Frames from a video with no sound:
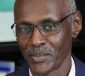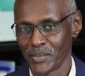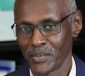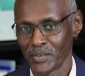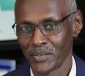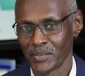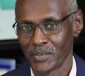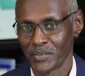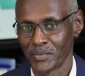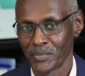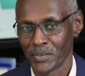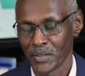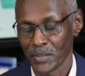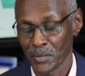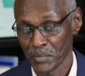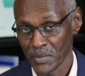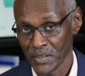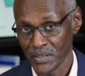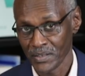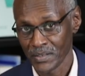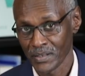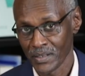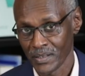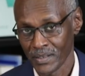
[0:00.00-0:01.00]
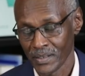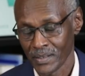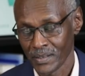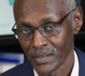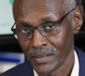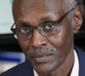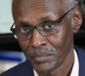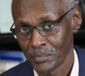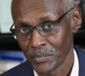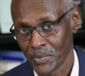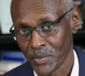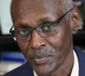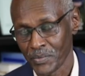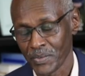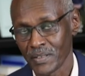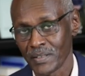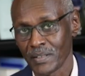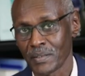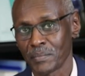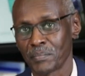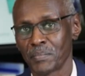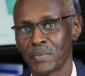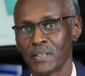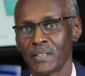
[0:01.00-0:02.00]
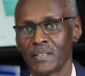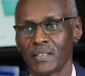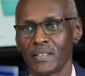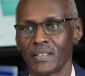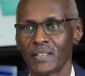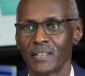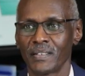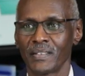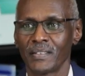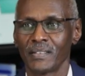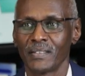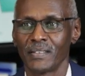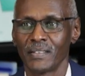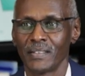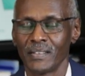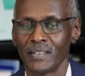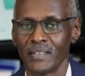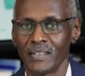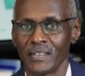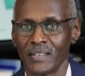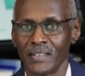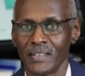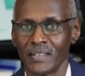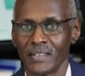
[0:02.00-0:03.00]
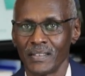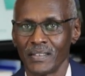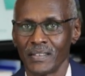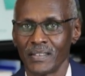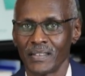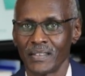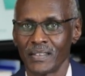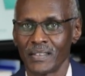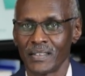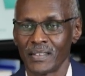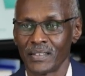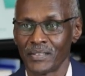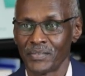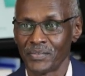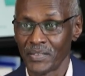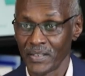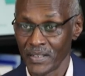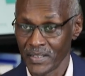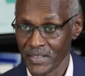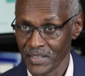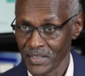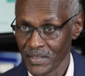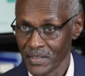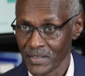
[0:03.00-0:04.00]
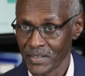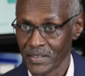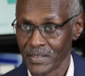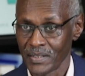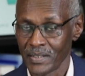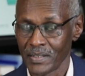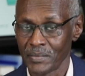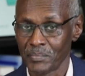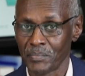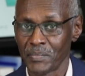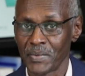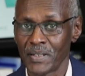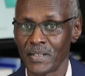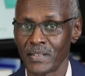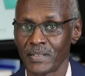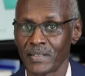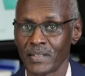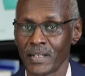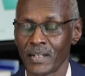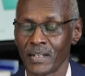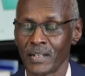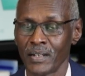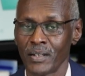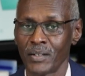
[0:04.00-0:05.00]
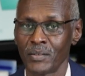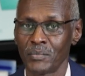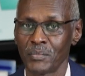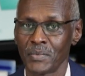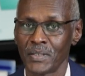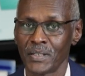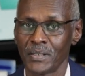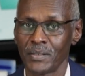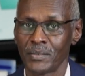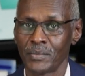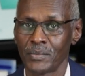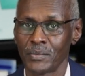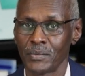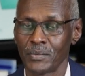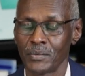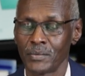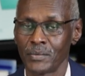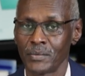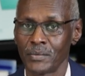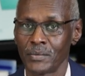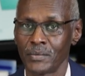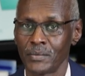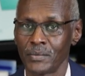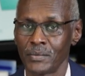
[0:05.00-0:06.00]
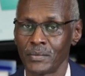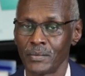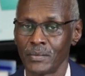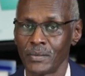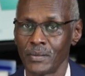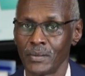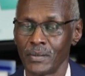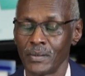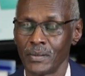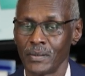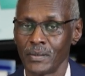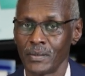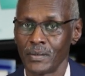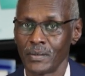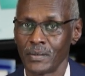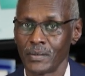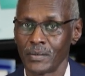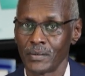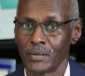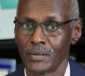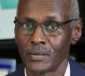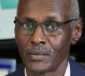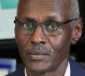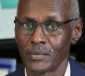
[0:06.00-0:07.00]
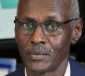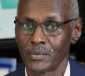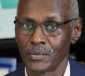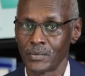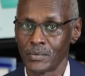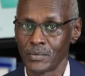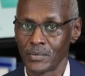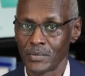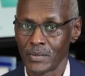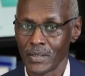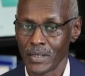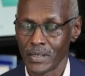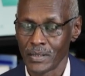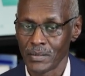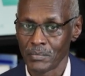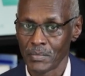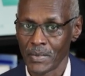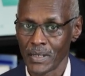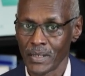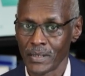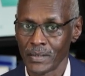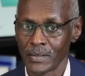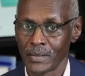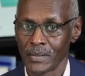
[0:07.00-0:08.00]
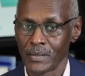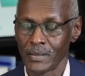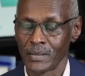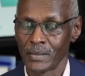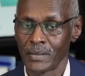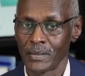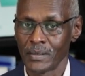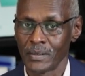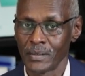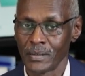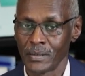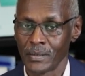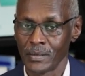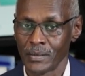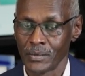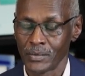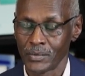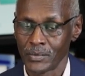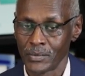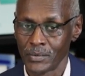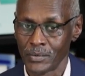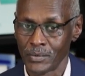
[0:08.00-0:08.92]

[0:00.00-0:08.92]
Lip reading: you very much, Professor Pieter. First, please allow me to send my